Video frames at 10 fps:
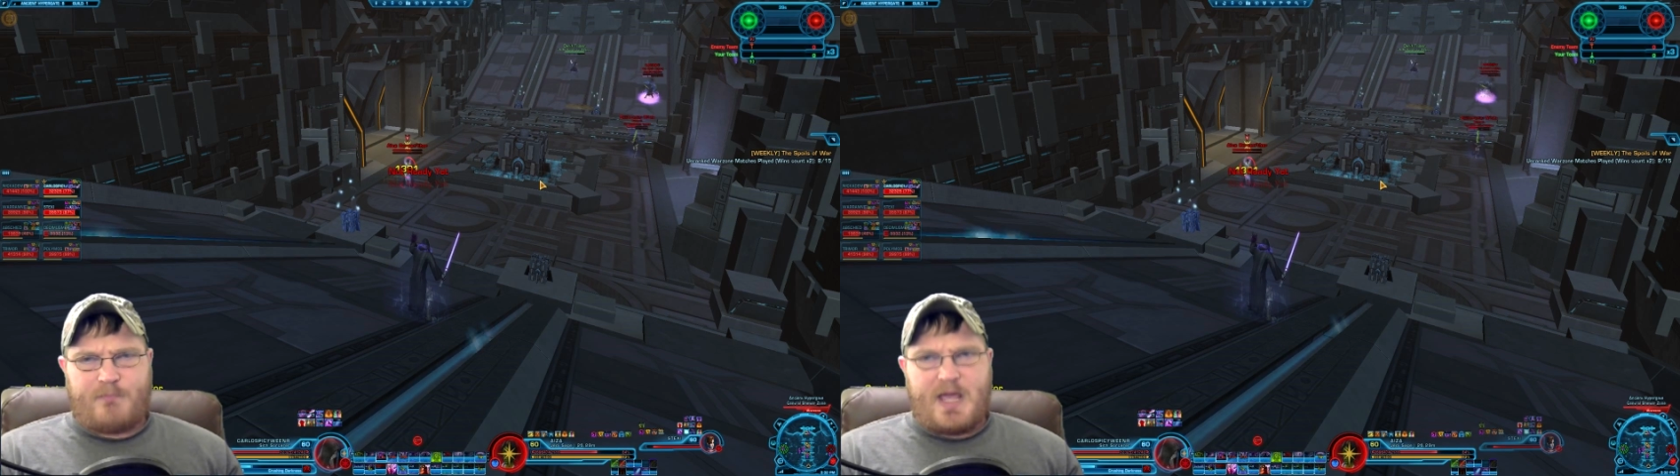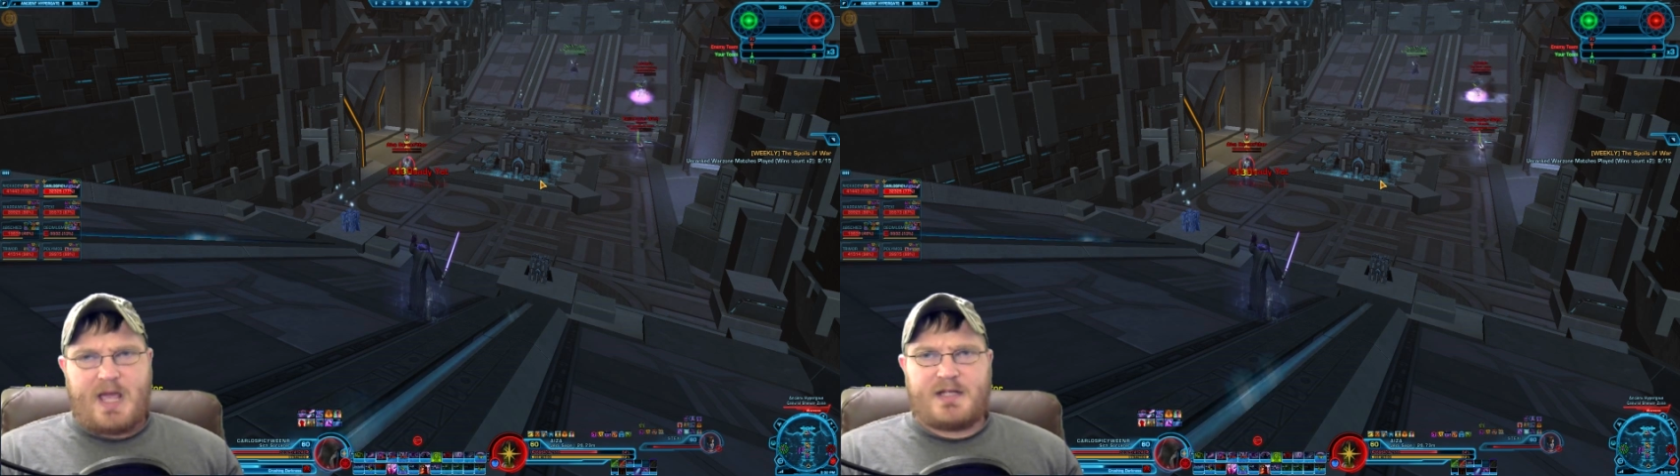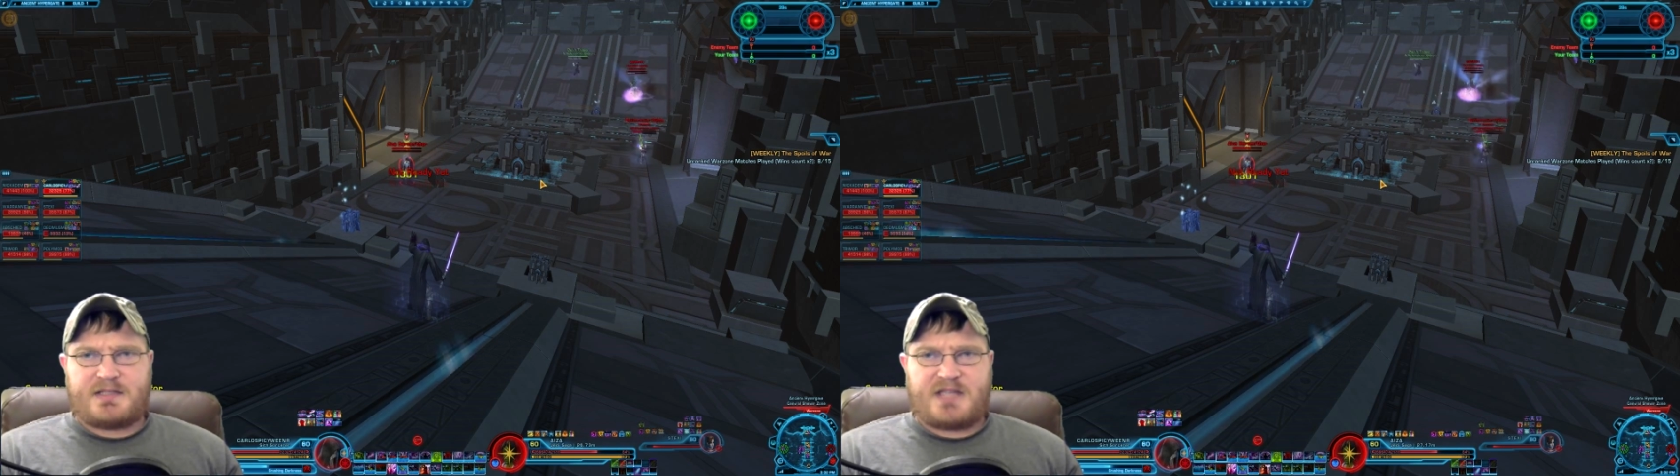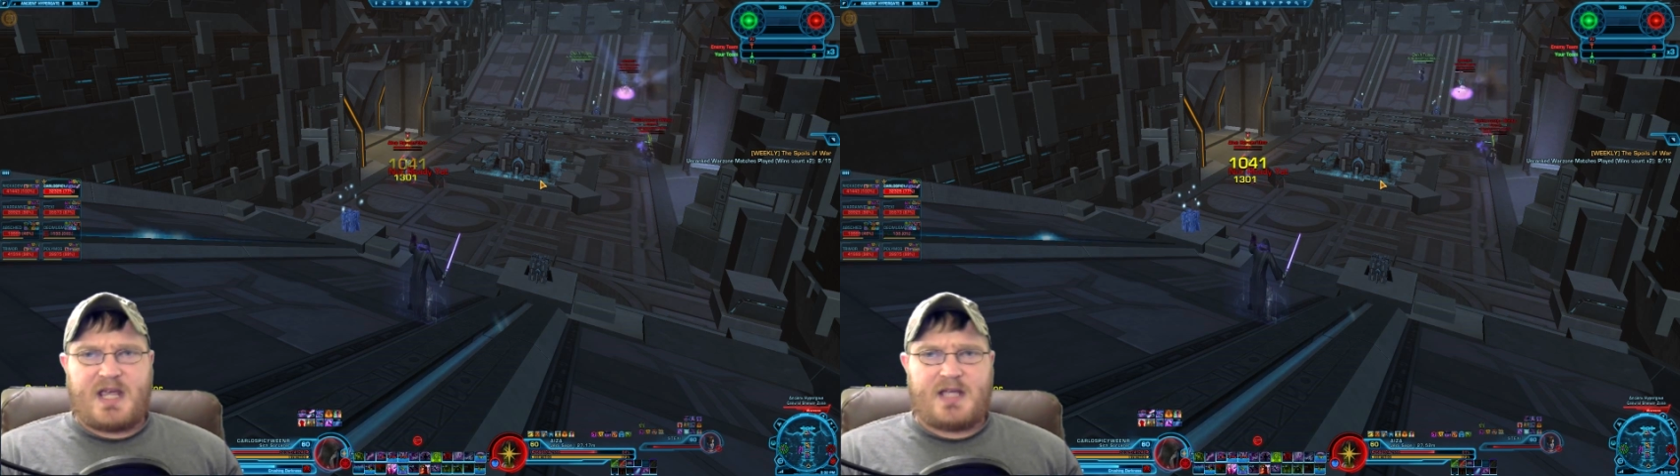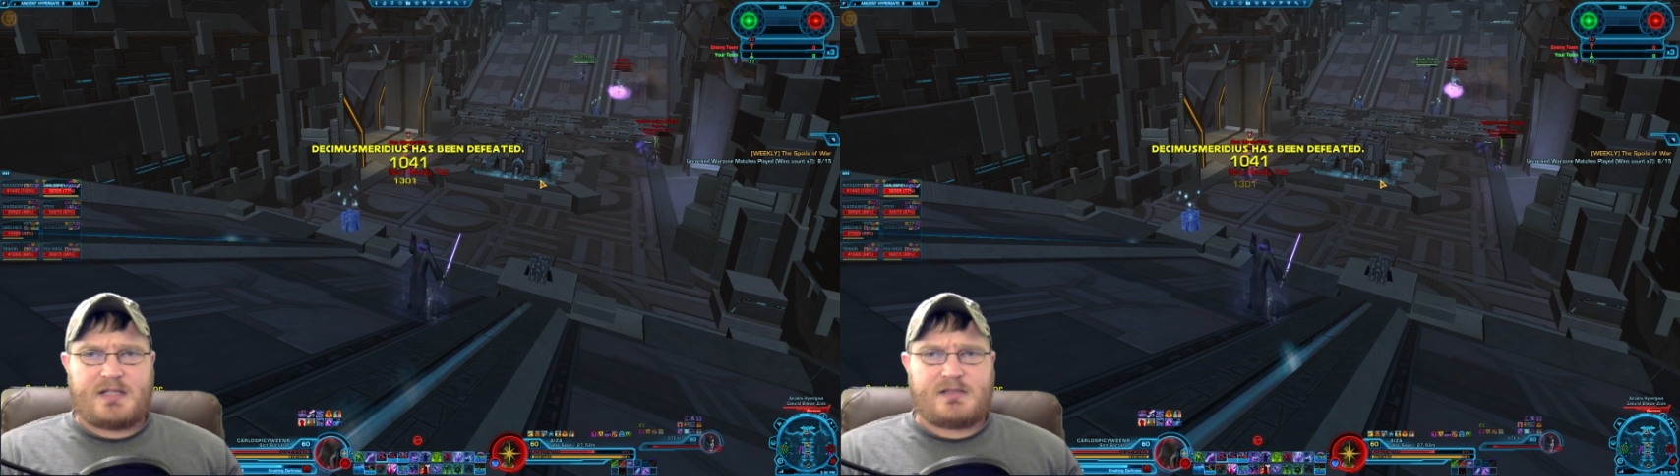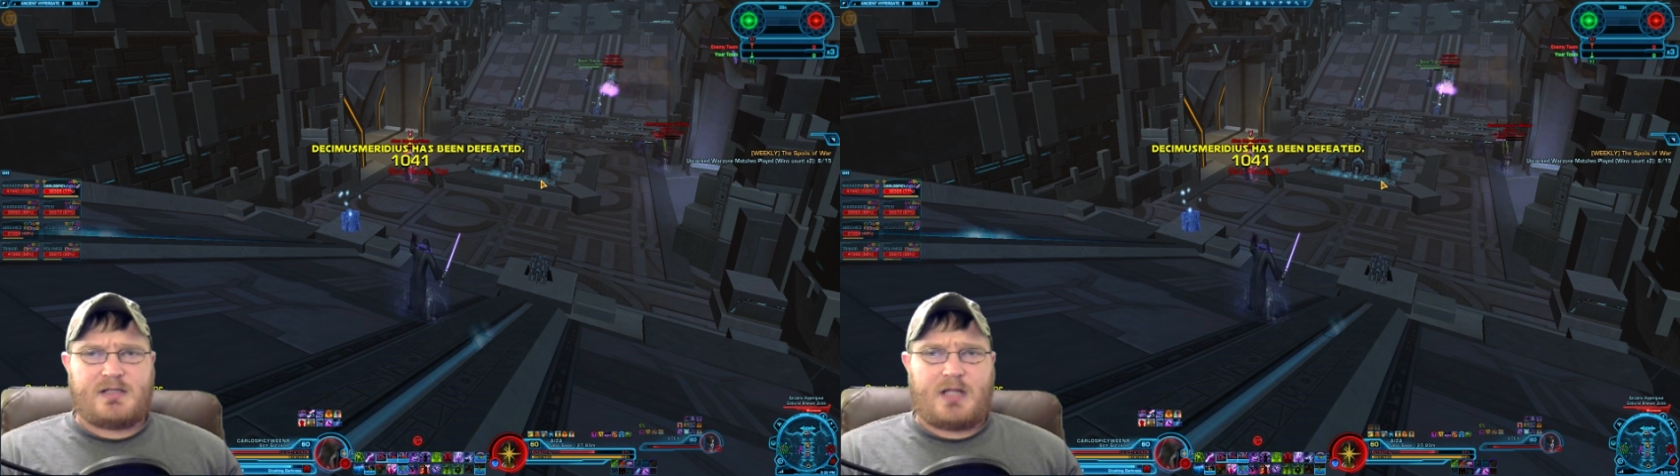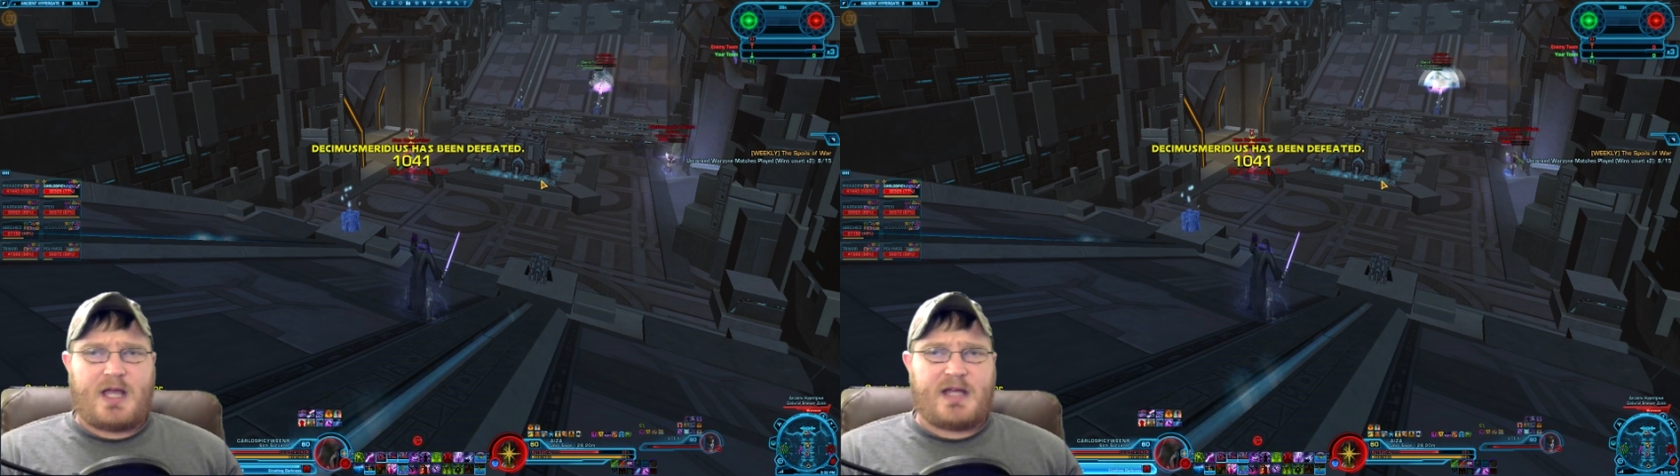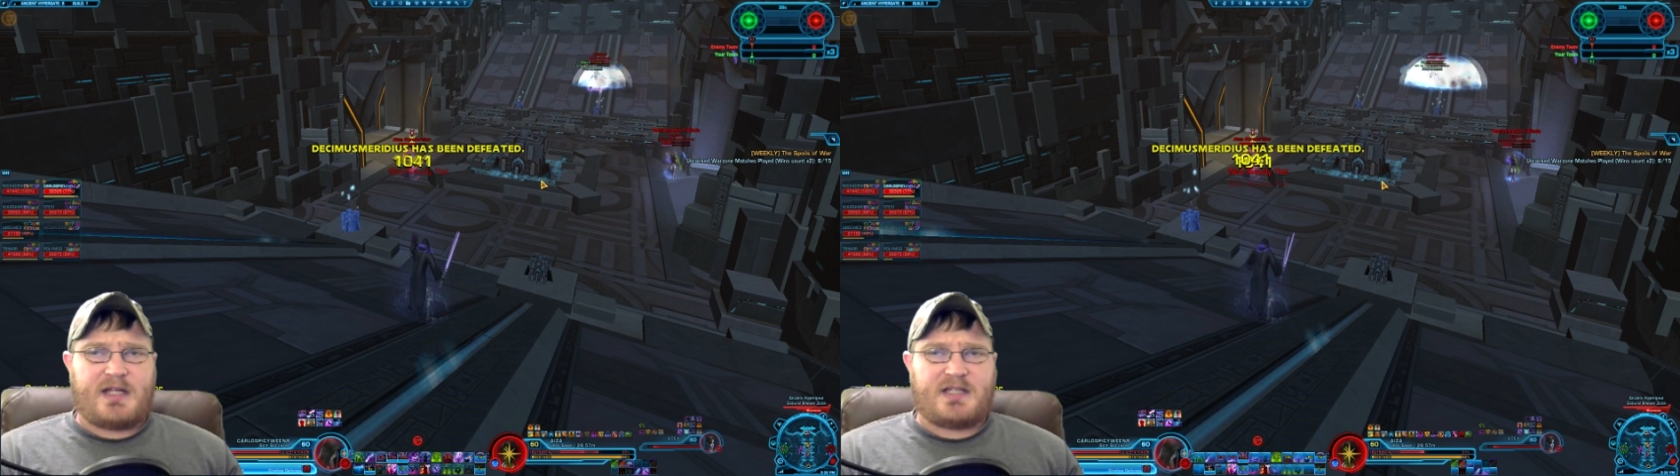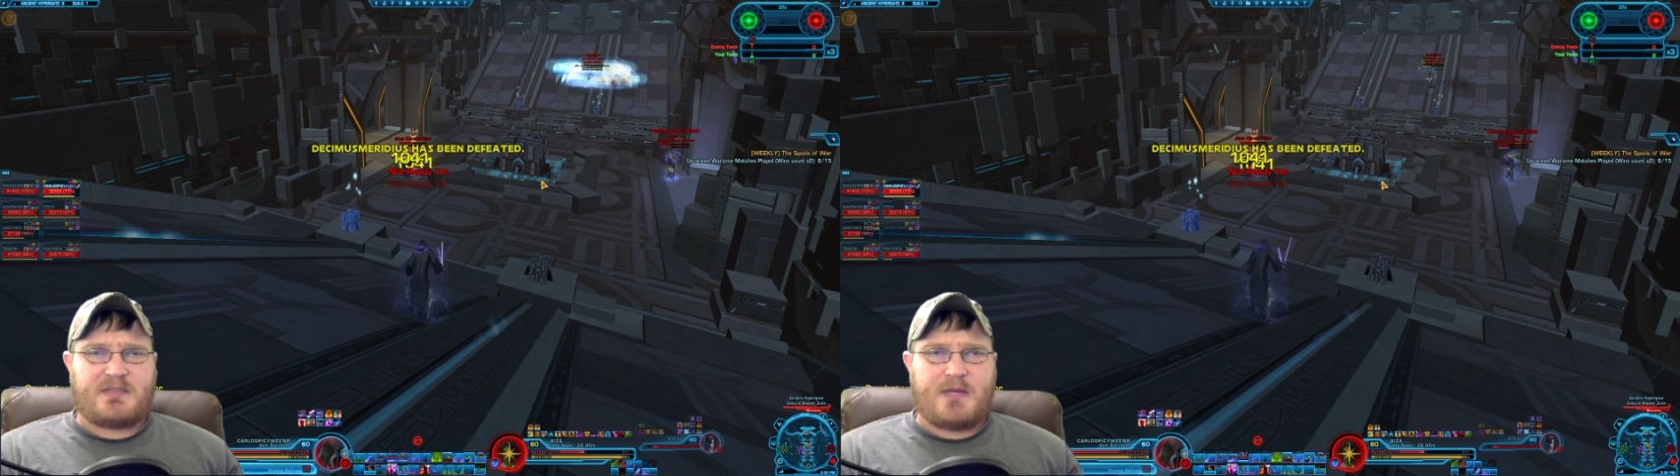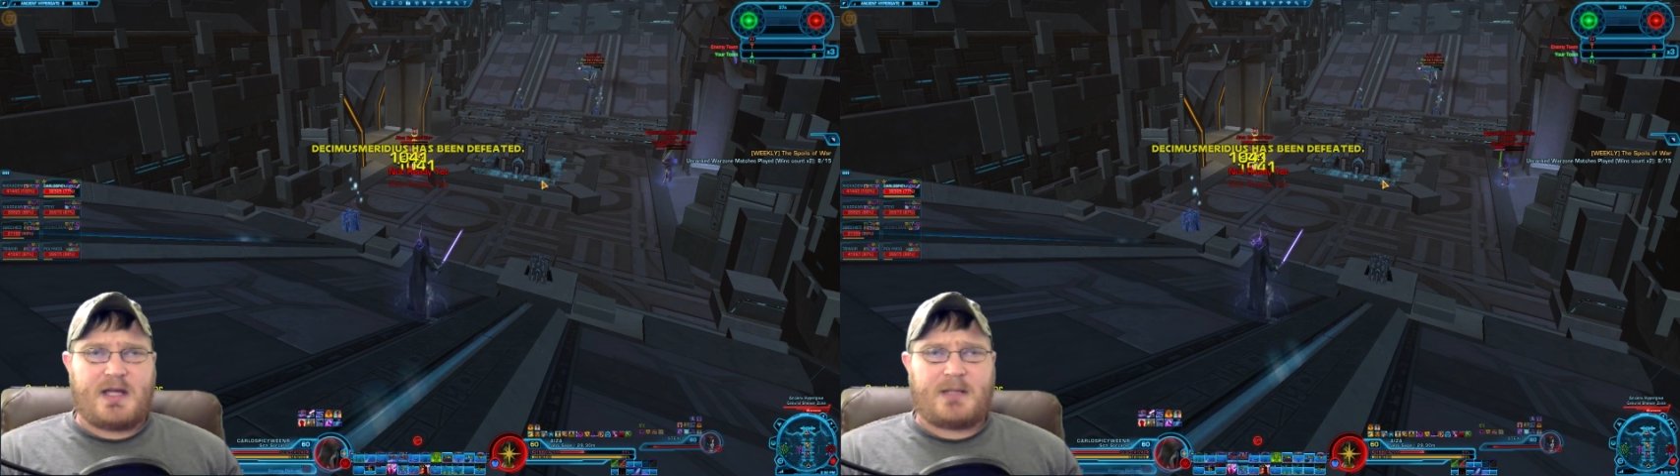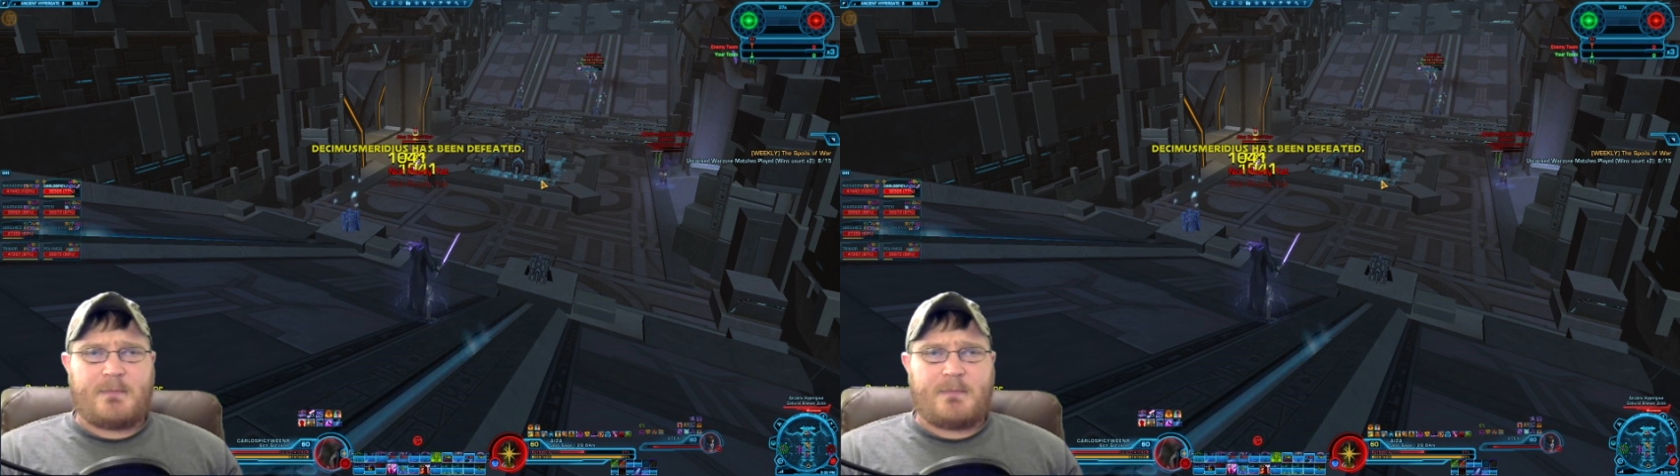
Madness and Lightning spec.